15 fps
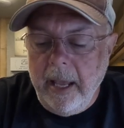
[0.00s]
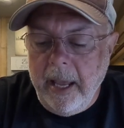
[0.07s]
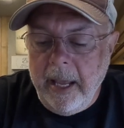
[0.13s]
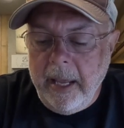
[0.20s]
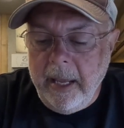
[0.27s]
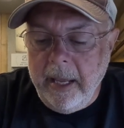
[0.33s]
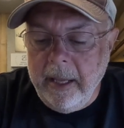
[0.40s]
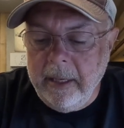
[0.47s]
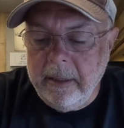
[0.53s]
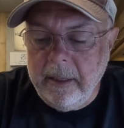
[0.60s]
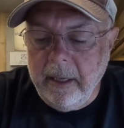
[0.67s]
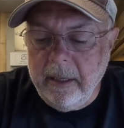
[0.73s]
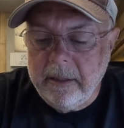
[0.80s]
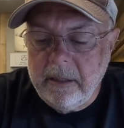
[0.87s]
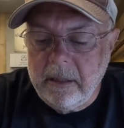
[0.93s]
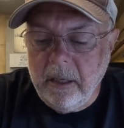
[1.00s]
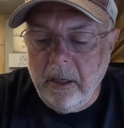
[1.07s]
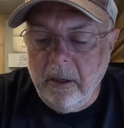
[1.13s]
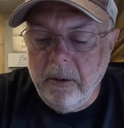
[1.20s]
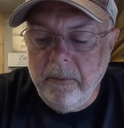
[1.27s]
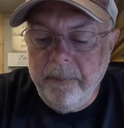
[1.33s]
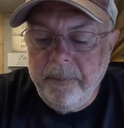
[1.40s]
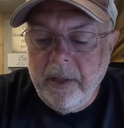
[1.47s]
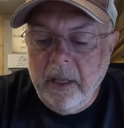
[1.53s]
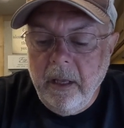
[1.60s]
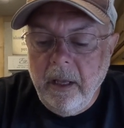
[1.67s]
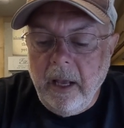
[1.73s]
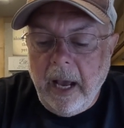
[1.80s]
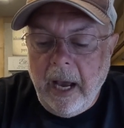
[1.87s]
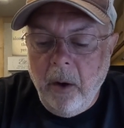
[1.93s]
And so
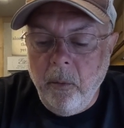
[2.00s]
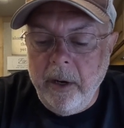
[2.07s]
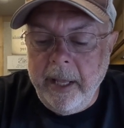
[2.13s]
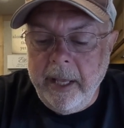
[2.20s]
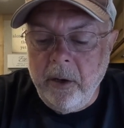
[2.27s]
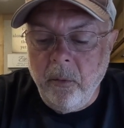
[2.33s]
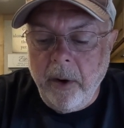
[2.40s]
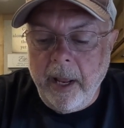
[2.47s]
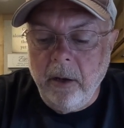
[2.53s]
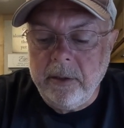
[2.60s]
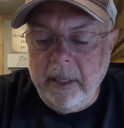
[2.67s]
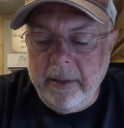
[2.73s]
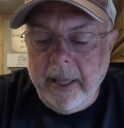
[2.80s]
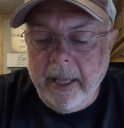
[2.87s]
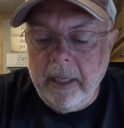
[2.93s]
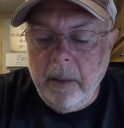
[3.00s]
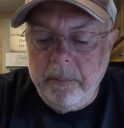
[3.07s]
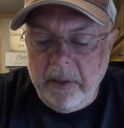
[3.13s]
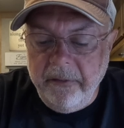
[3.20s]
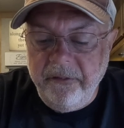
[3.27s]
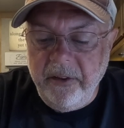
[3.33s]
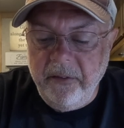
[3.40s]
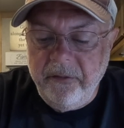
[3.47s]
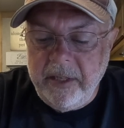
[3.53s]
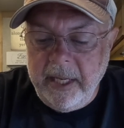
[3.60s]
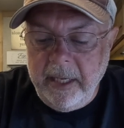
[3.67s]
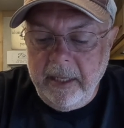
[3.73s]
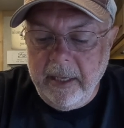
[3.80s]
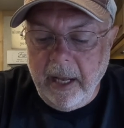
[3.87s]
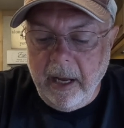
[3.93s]
I went ahead and rounded that up to
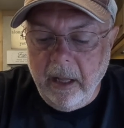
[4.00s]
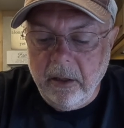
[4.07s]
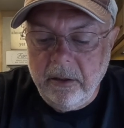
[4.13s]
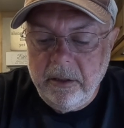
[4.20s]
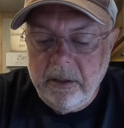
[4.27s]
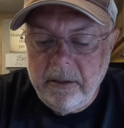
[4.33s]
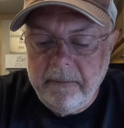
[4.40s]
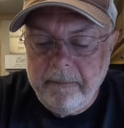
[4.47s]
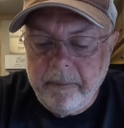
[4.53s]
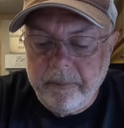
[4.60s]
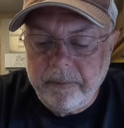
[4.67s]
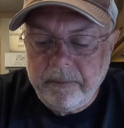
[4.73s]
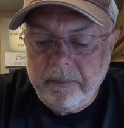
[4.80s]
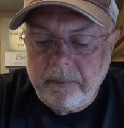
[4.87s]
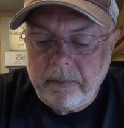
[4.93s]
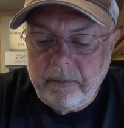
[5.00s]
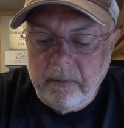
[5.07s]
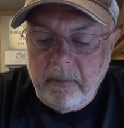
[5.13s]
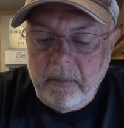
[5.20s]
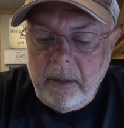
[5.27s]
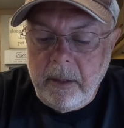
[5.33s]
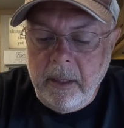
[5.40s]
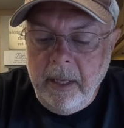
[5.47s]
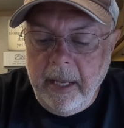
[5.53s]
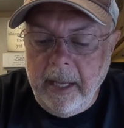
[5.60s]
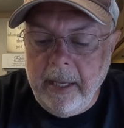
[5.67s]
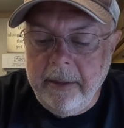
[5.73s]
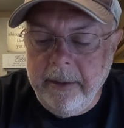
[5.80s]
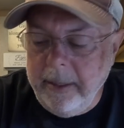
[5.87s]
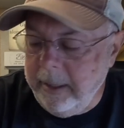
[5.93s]
$15.
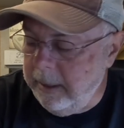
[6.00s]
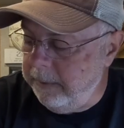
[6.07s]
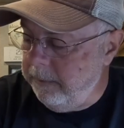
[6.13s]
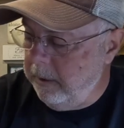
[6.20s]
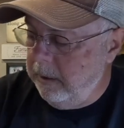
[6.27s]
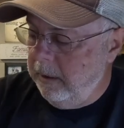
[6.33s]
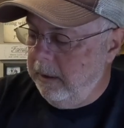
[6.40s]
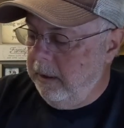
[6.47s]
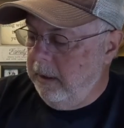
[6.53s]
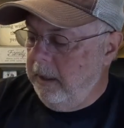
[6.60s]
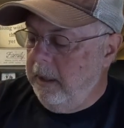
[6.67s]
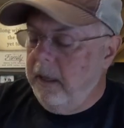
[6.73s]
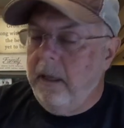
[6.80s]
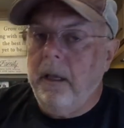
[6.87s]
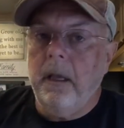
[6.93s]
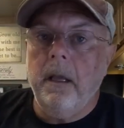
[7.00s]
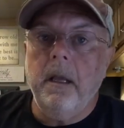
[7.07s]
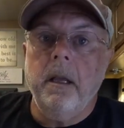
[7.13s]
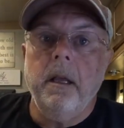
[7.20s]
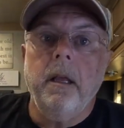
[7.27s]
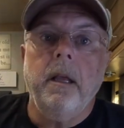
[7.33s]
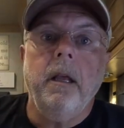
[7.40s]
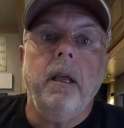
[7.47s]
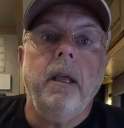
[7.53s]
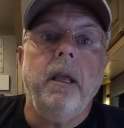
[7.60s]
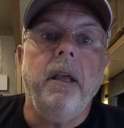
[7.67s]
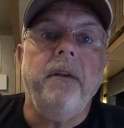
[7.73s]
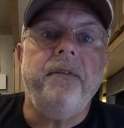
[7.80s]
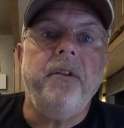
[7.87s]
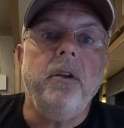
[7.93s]
And then
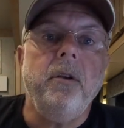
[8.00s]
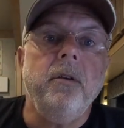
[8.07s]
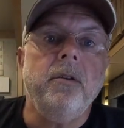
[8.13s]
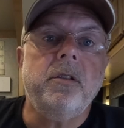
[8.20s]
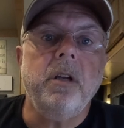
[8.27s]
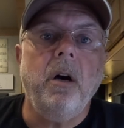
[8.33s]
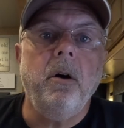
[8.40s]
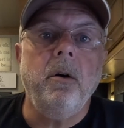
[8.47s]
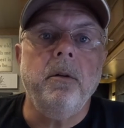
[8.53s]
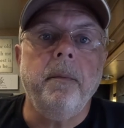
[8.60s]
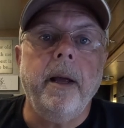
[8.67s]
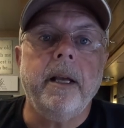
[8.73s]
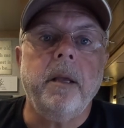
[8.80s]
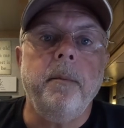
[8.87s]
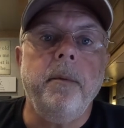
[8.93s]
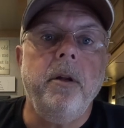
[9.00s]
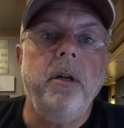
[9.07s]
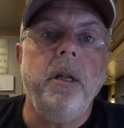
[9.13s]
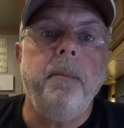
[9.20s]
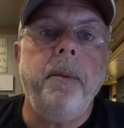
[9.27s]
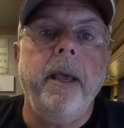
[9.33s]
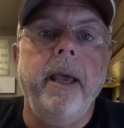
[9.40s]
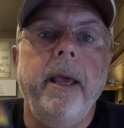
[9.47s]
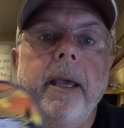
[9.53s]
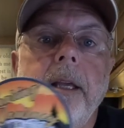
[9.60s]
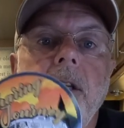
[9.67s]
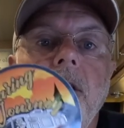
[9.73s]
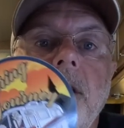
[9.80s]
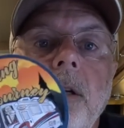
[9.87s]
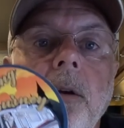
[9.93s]
if you saw on my community
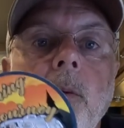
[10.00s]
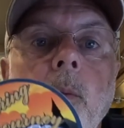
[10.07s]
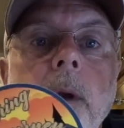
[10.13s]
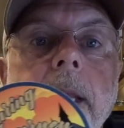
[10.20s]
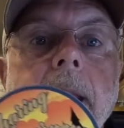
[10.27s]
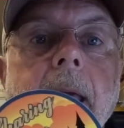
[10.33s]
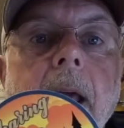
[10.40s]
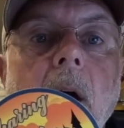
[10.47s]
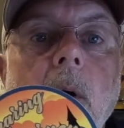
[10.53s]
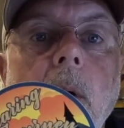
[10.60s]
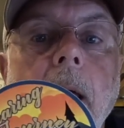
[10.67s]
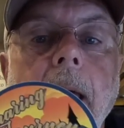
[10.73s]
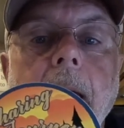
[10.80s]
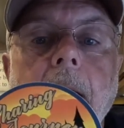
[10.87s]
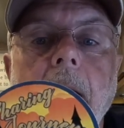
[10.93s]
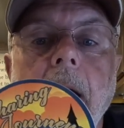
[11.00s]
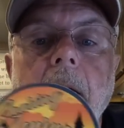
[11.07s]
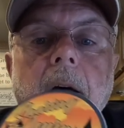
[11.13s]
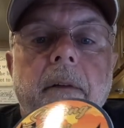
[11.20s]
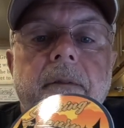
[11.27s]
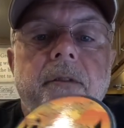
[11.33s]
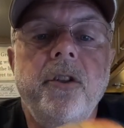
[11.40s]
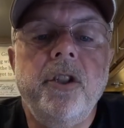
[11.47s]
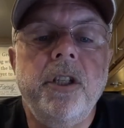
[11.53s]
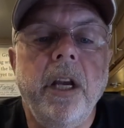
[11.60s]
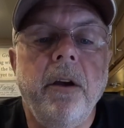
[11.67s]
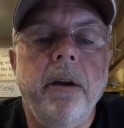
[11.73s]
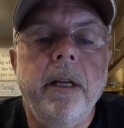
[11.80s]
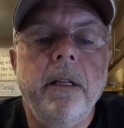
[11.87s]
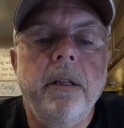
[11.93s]
page, we now have
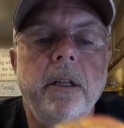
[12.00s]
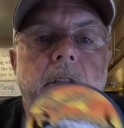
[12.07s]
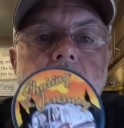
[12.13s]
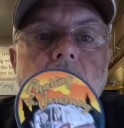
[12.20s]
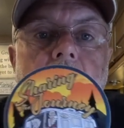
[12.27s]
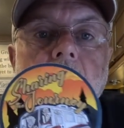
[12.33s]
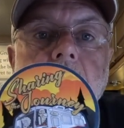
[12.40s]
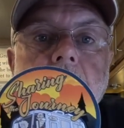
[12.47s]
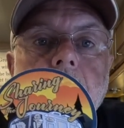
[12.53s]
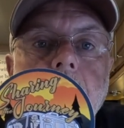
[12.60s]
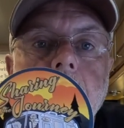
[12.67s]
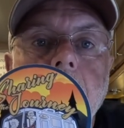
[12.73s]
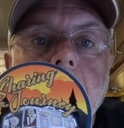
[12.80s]
Sharing the Journey